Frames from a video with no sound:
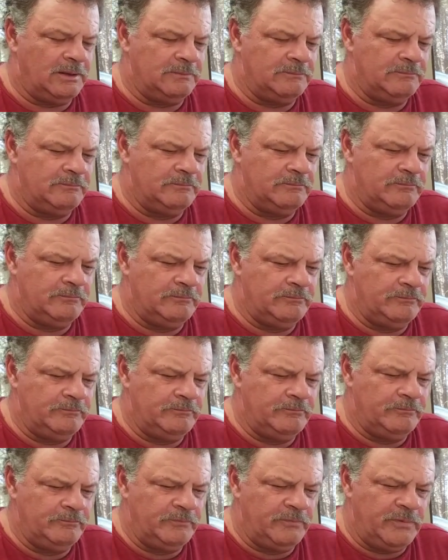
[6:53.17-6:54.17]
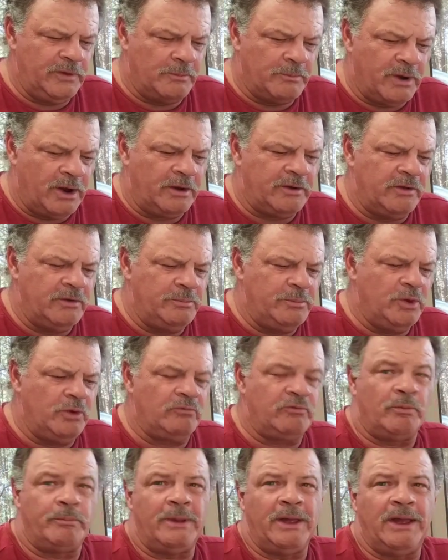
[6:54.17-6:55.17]
it. America the
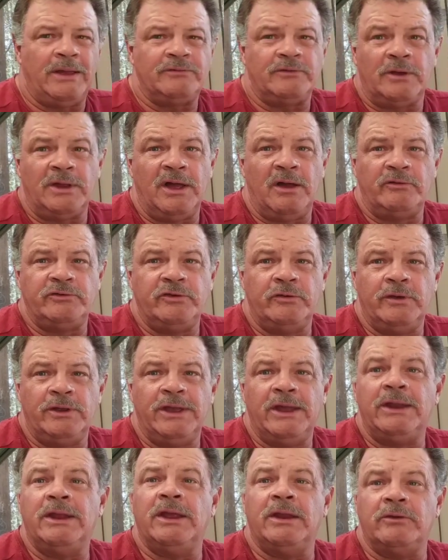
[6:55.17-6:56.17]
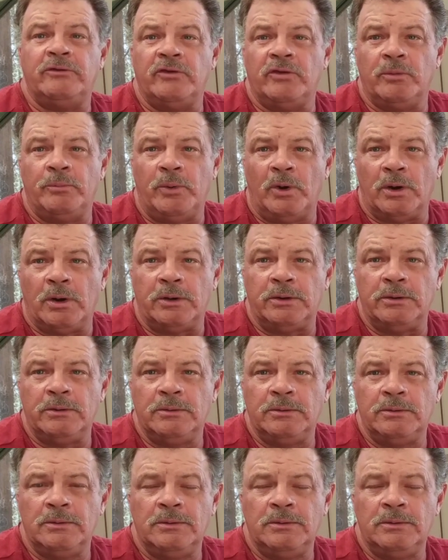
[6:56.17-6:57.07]
Beautiful Pass allows you to get into the park.